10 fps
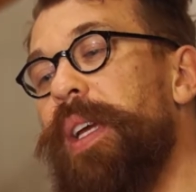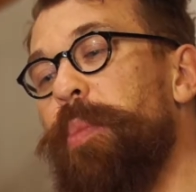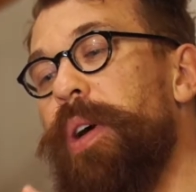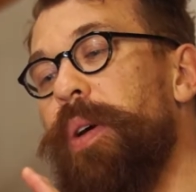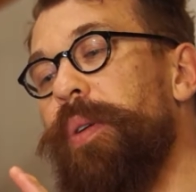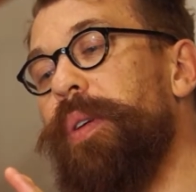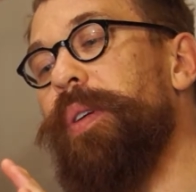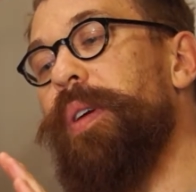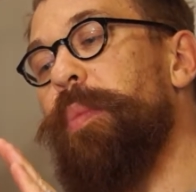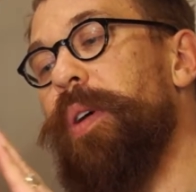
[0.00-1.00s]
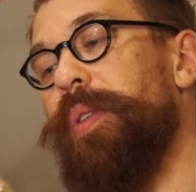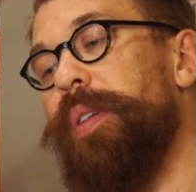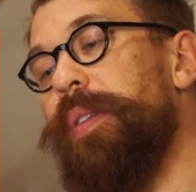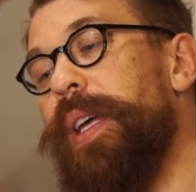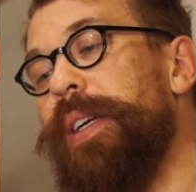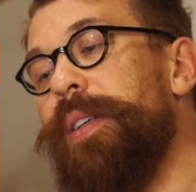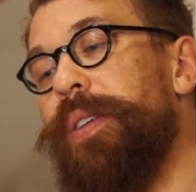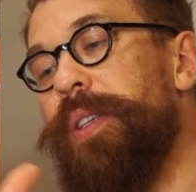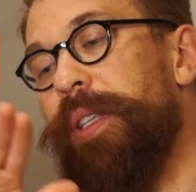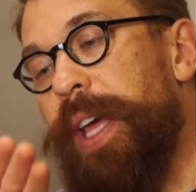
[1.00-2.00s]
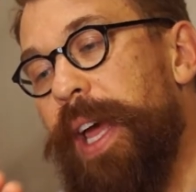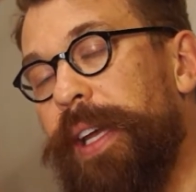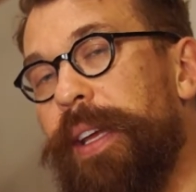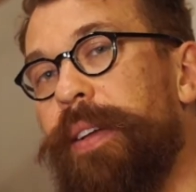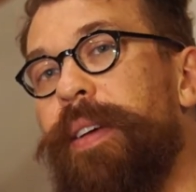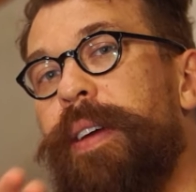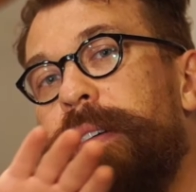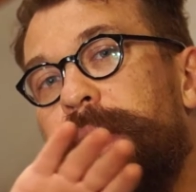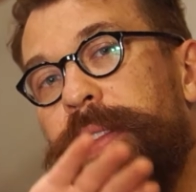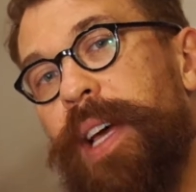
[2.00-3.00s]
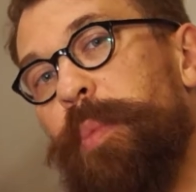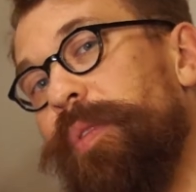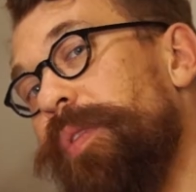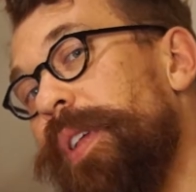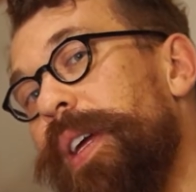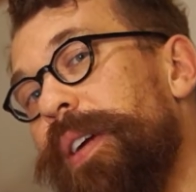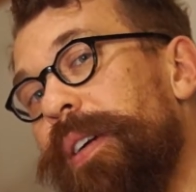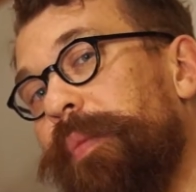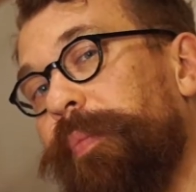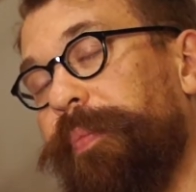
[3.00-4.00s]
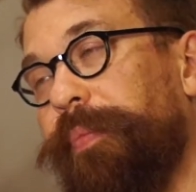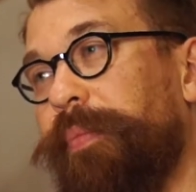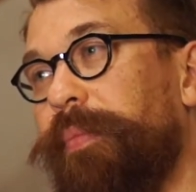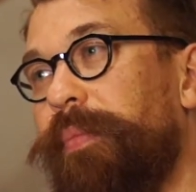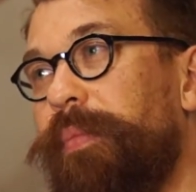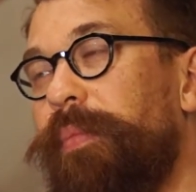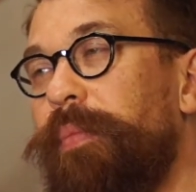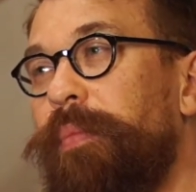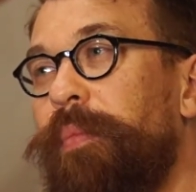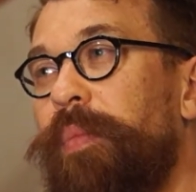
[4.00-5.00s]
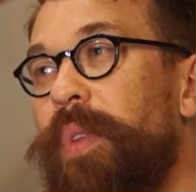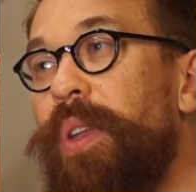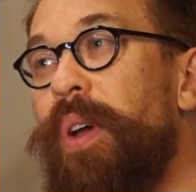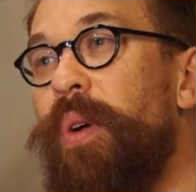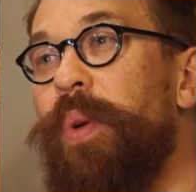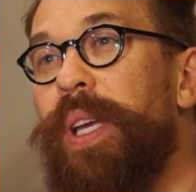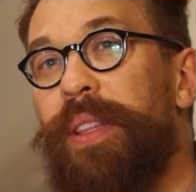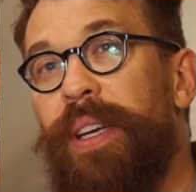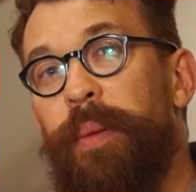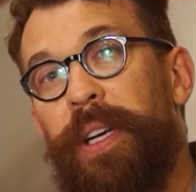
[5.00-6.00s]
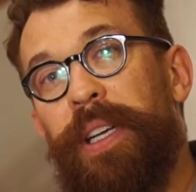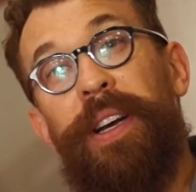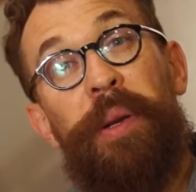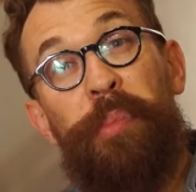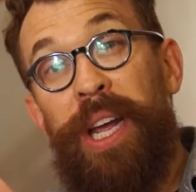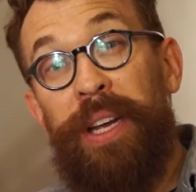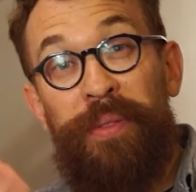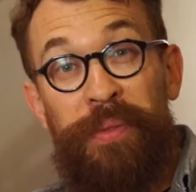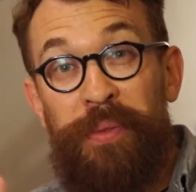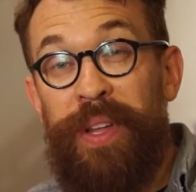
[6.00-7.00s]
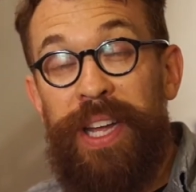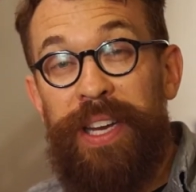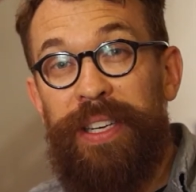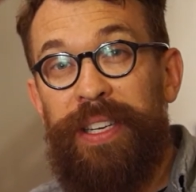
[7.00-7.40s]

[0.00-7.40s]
about the layers, stacking layer on top of layer, knowing that I'm going to cut back through that